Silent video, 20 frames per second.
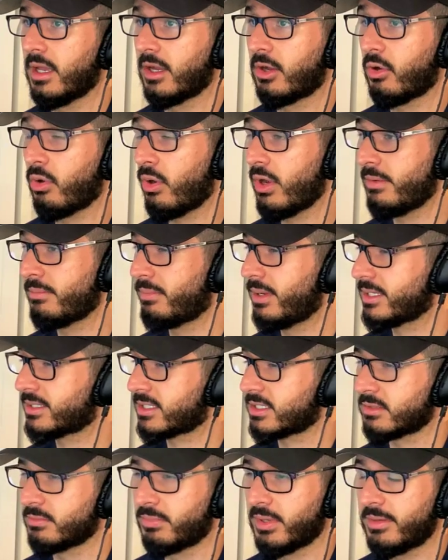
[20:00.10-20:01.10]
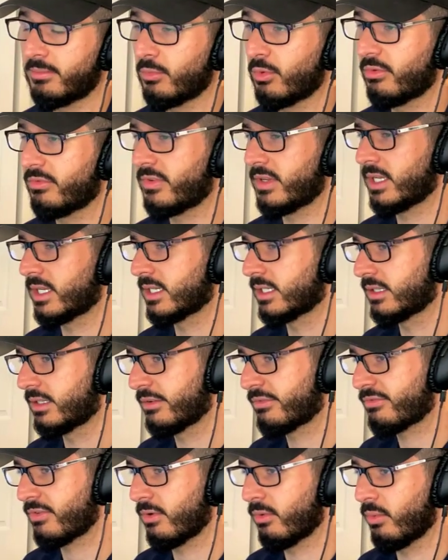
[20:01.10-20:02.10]
Coinbase has been moving in a
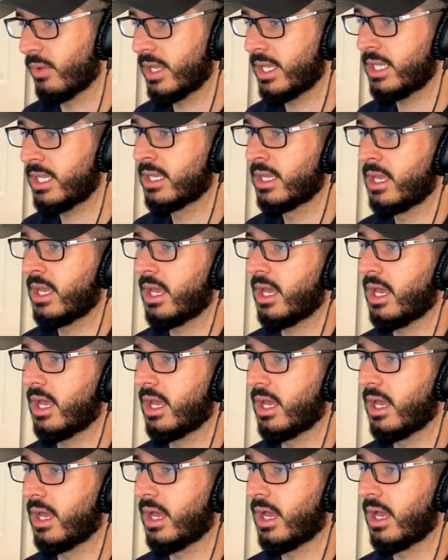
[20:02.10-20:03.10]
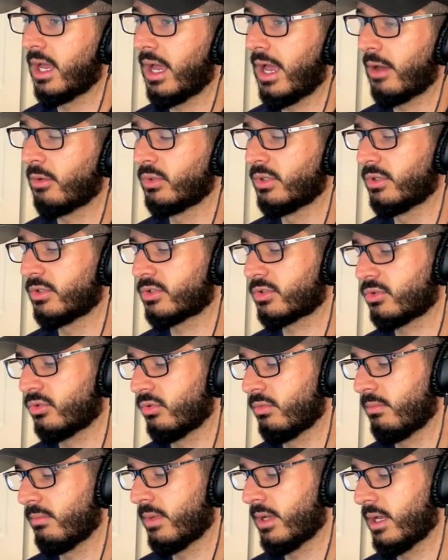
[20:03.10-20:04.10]
different way. Uh, I would
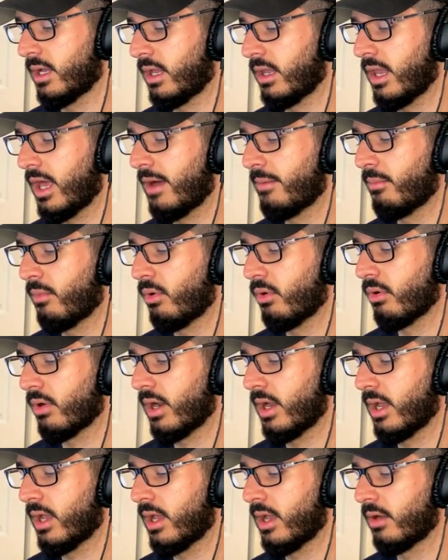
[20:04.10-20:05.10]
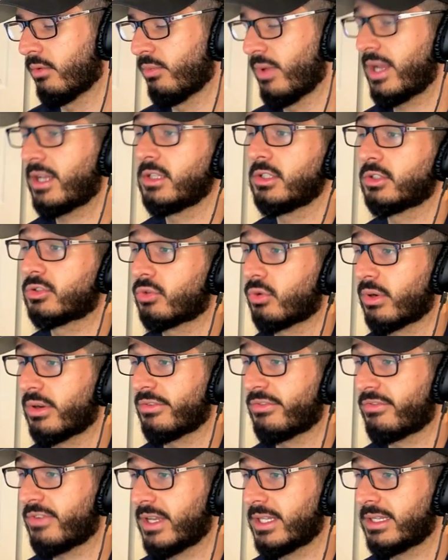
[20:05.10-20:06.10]
assume uh, a lot more uh, regulatory
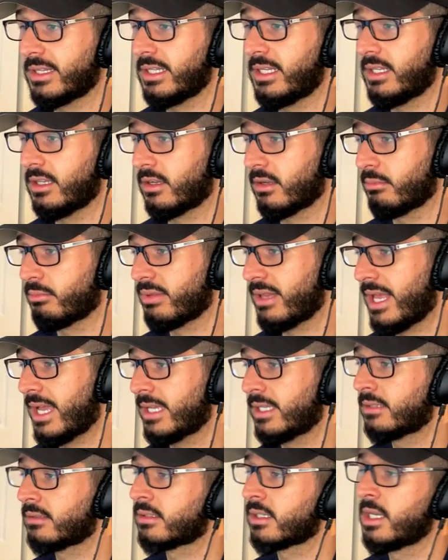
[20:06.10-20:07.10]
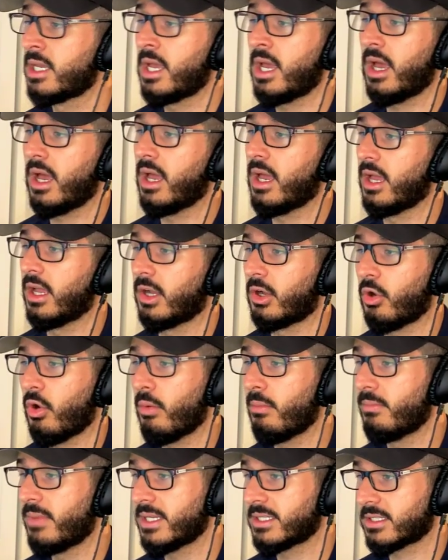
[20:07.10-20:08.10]
friendly and compliant. Uh,
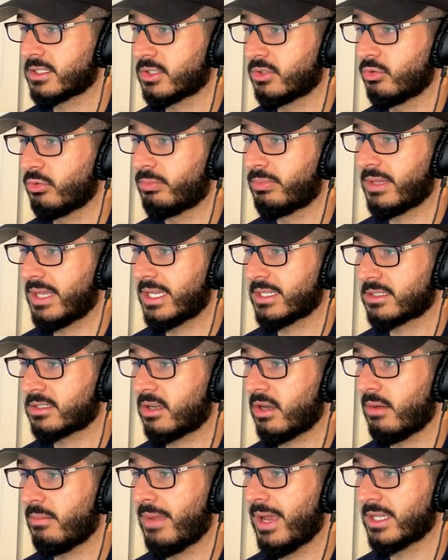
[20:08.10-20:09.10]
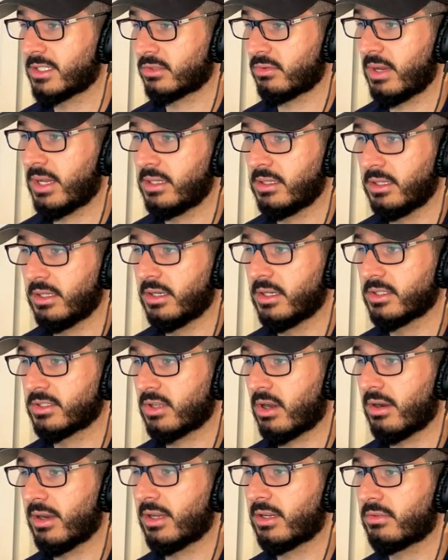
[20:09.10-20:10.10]
Coinbase's new plans come as regulators
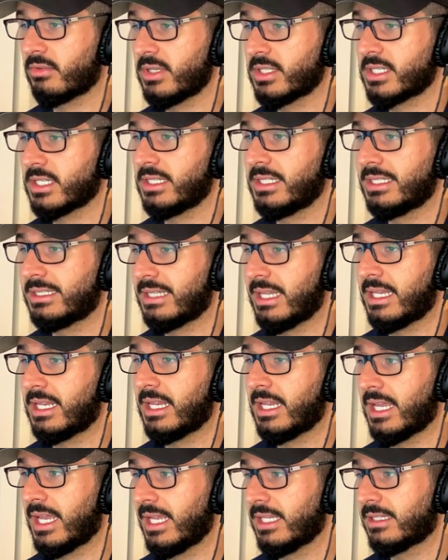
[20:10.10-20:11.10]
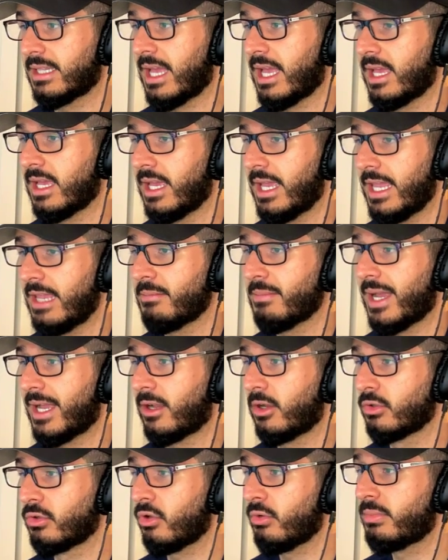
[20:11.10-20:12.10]
are increasingly taking a, aim at
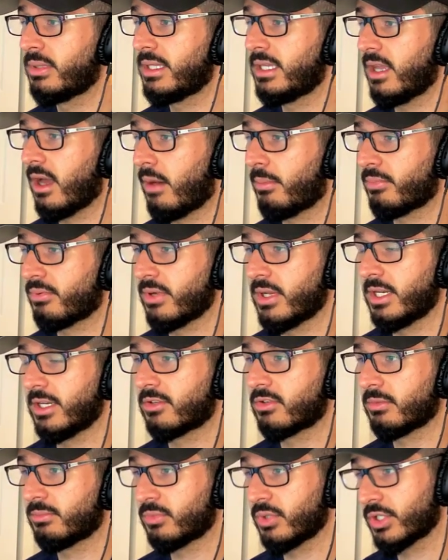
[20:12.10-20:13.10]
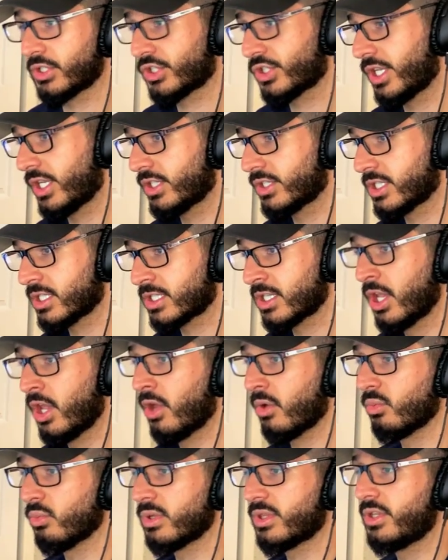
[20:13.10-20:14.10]
globally operating crypto exchanges,
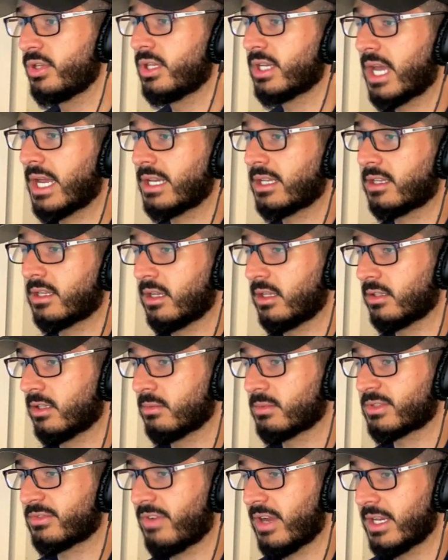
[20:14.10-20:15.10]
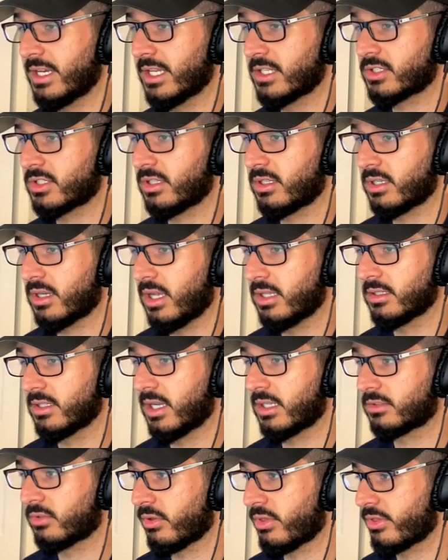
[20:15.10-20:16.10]
with the United Kingdom's Financial
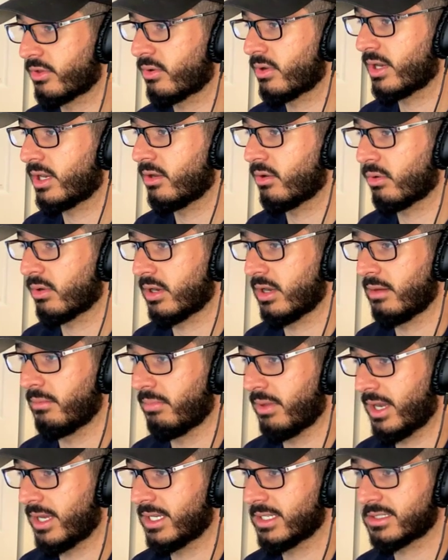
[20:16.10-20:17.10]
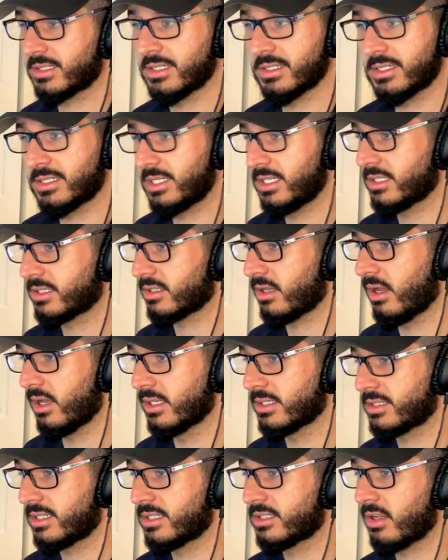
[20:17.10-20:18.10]
Conduct Authority ordering Binance to seize,
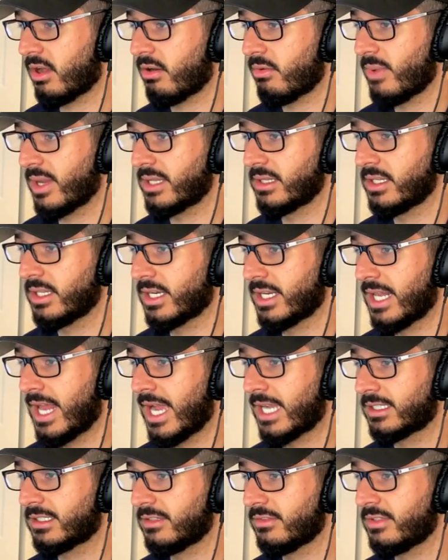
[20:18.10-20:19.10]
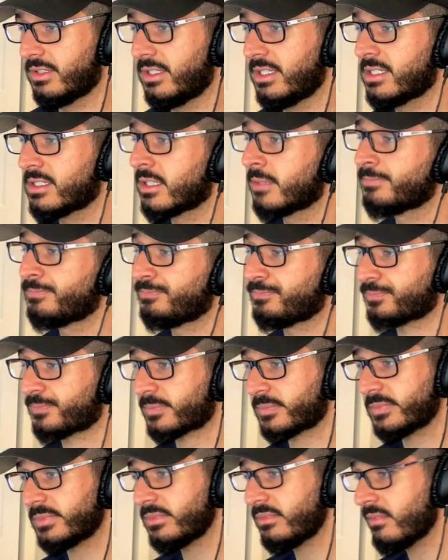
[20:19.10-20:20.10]
seize all regulated activities.
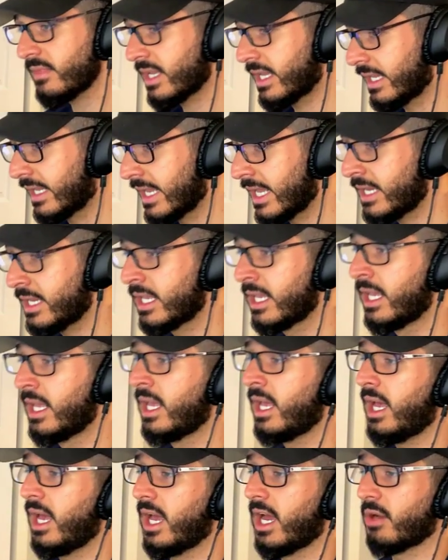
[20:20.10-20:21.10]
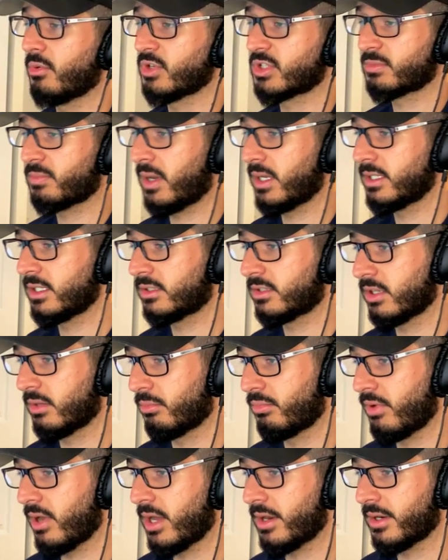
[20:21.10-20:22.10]
Again, uh, responding to a
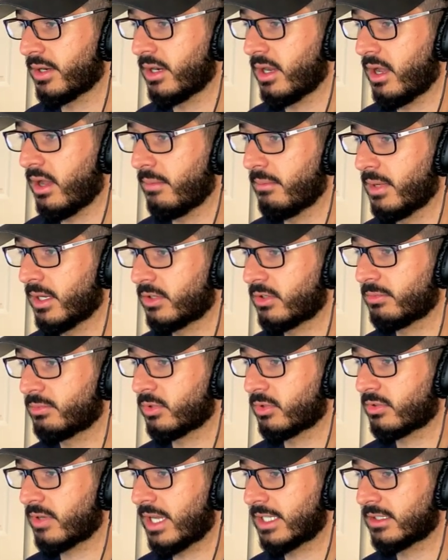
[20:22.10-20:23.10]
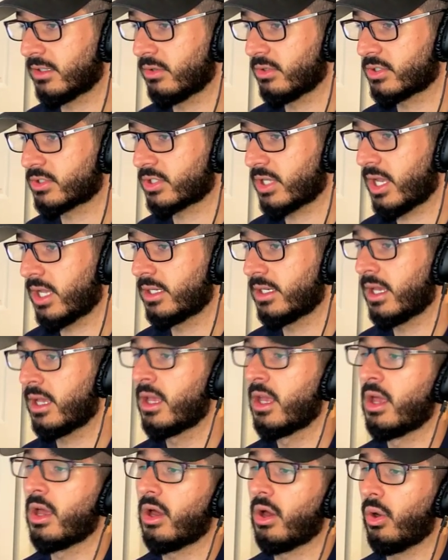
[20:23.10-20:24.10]
broader um, crypto crackdown in
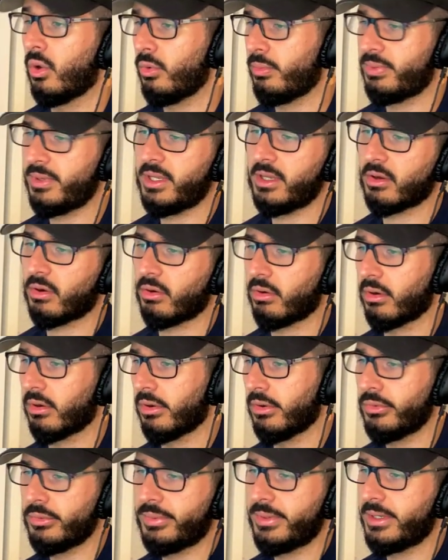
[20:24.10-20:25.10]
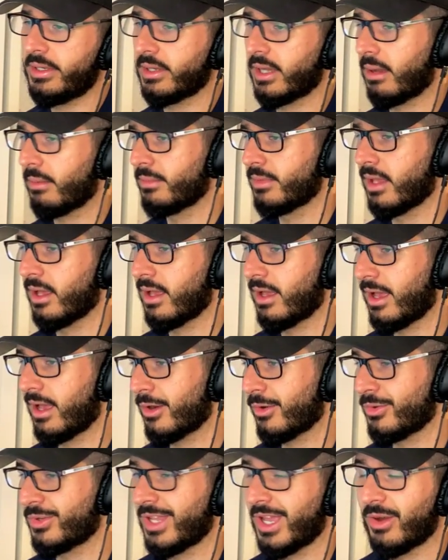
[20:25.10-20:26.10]
China, Hobi or Hobi, I'm not, I
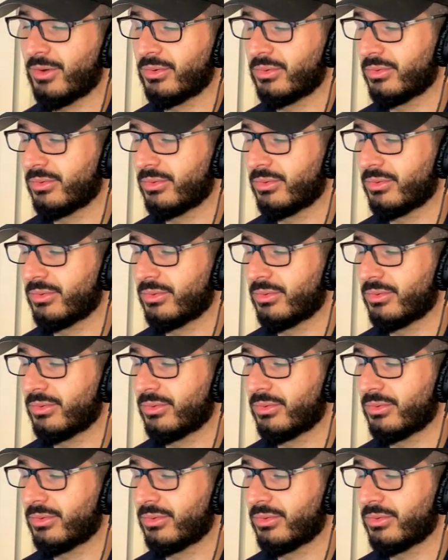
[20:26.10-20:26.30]
don't know how